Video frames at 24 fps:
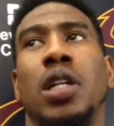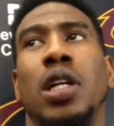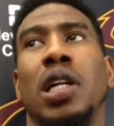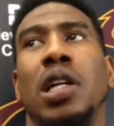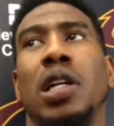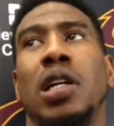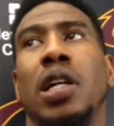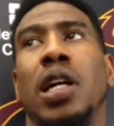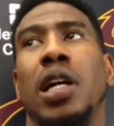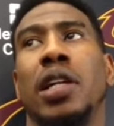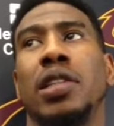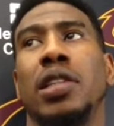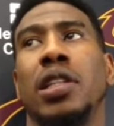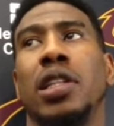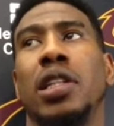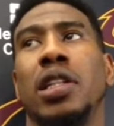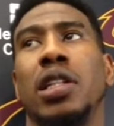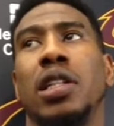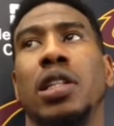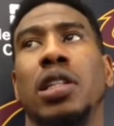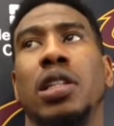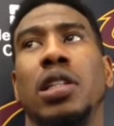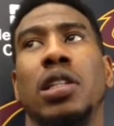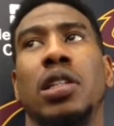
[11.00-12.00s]
and I
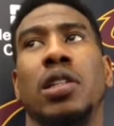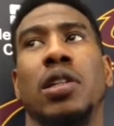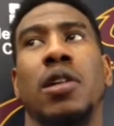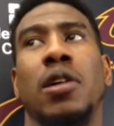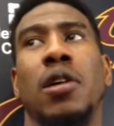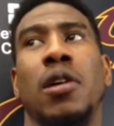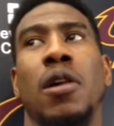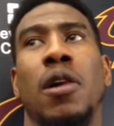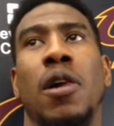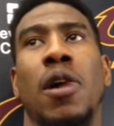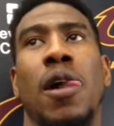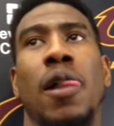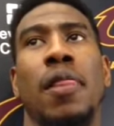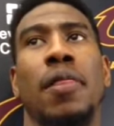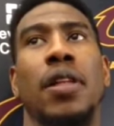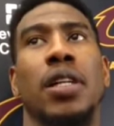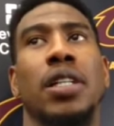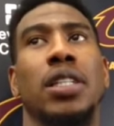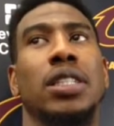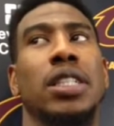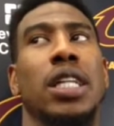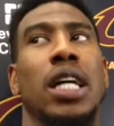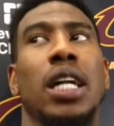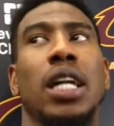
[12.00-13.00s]
think uh, I
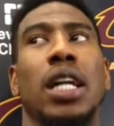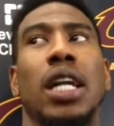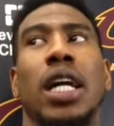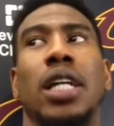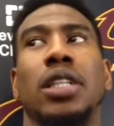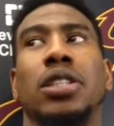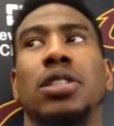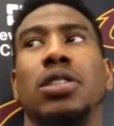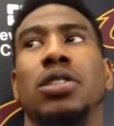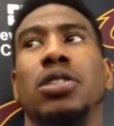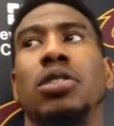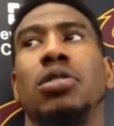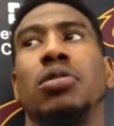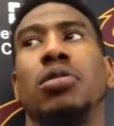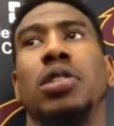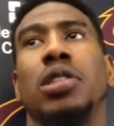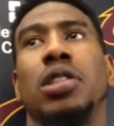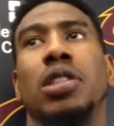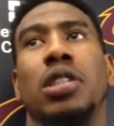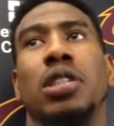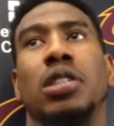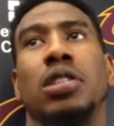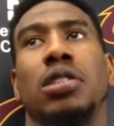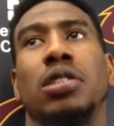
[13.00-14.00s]
think it's got a lot to do
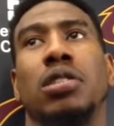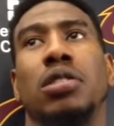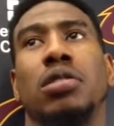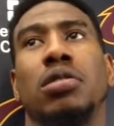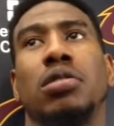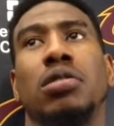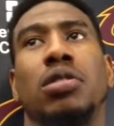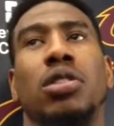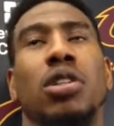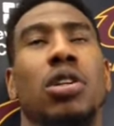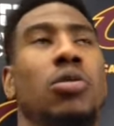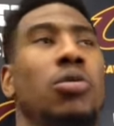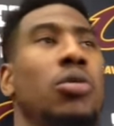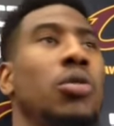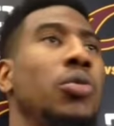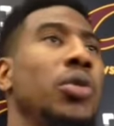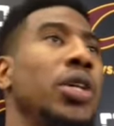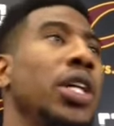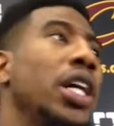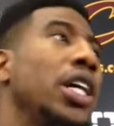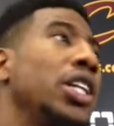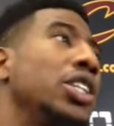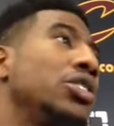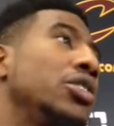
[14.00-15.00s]
with just you know when
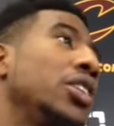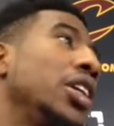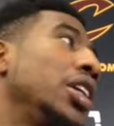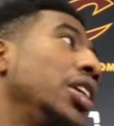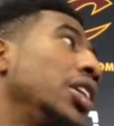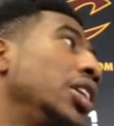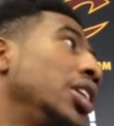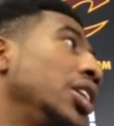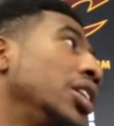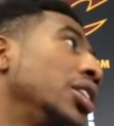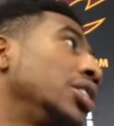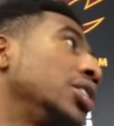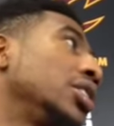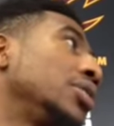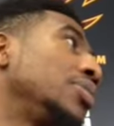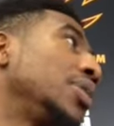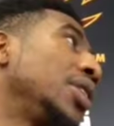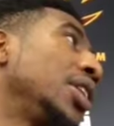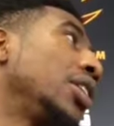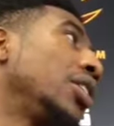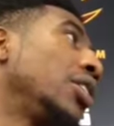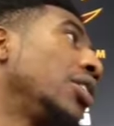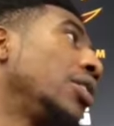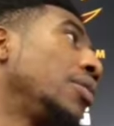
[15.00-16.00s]
we got traded here, just
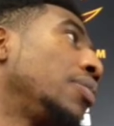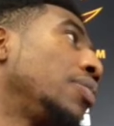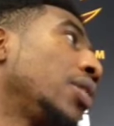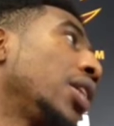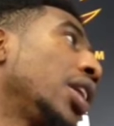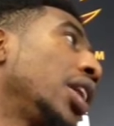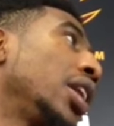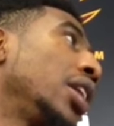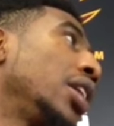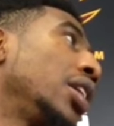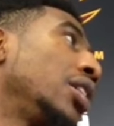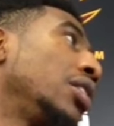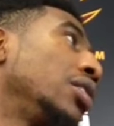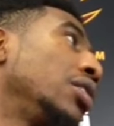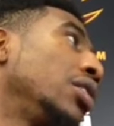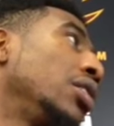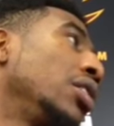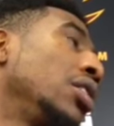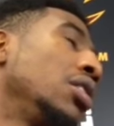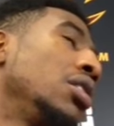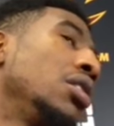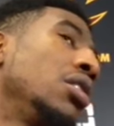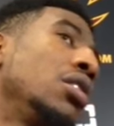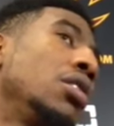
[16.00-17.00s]
being on the plane. And
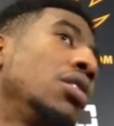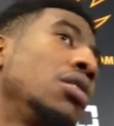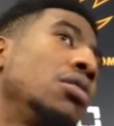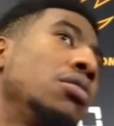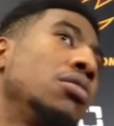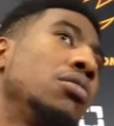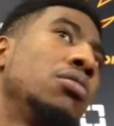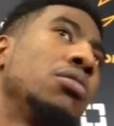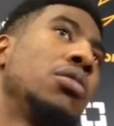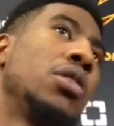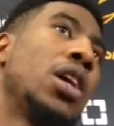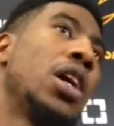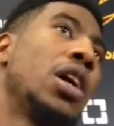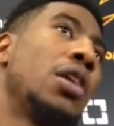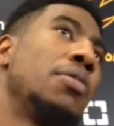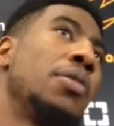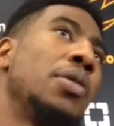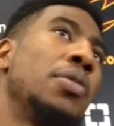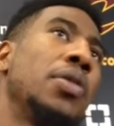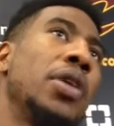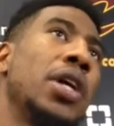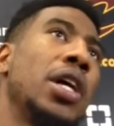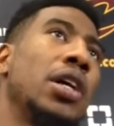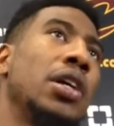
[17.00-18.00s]
I
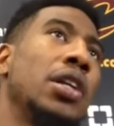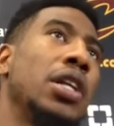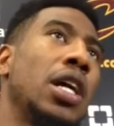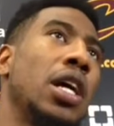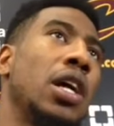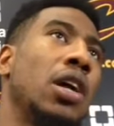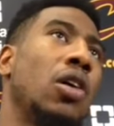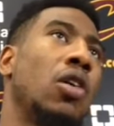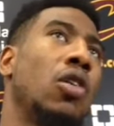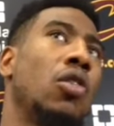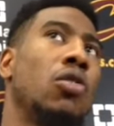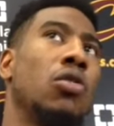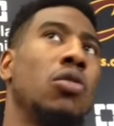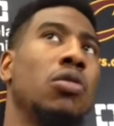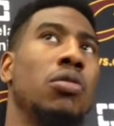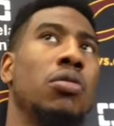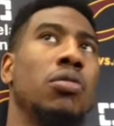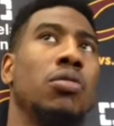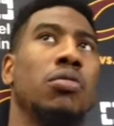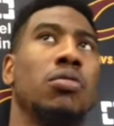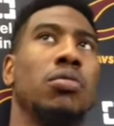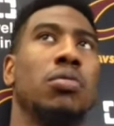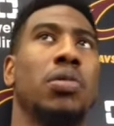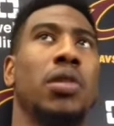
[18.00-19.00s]
remember that that whole
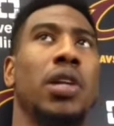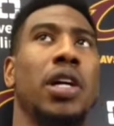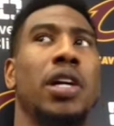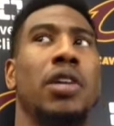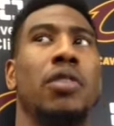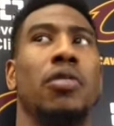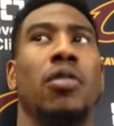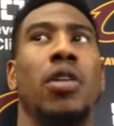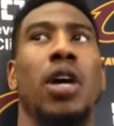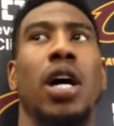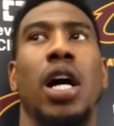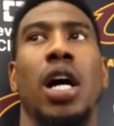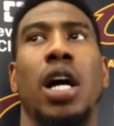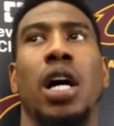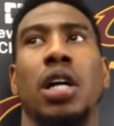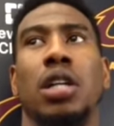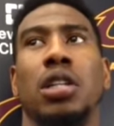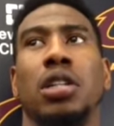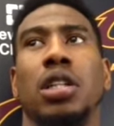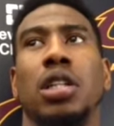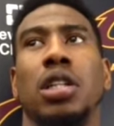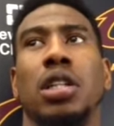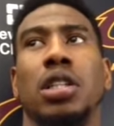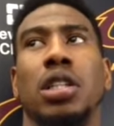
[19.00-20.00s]
plane
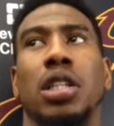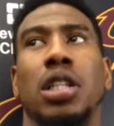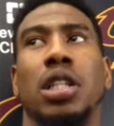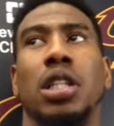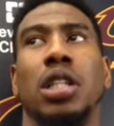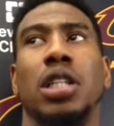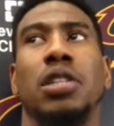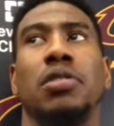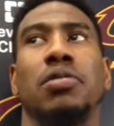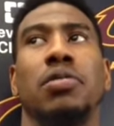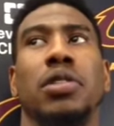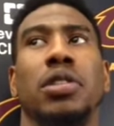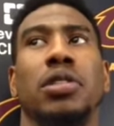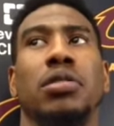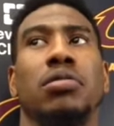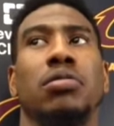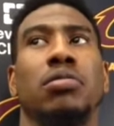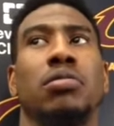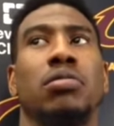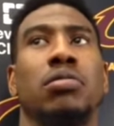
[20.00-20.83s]
ride uh, to Cleveland